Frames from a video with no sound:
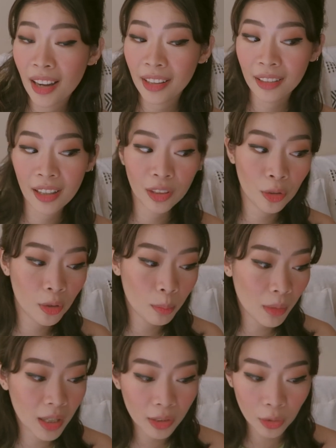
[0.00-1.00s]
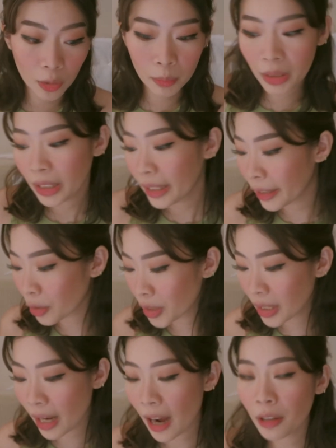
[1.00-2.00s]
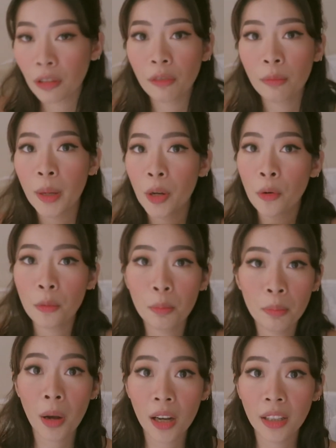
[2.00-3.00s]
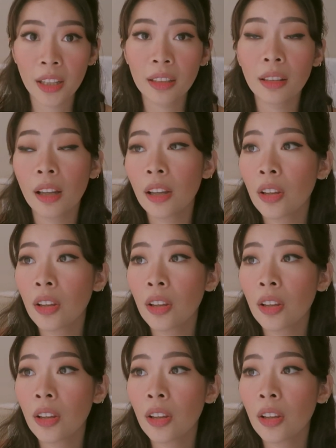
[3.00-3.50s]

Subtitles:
Like, ito mga to, binili ko sila out of my own pocket.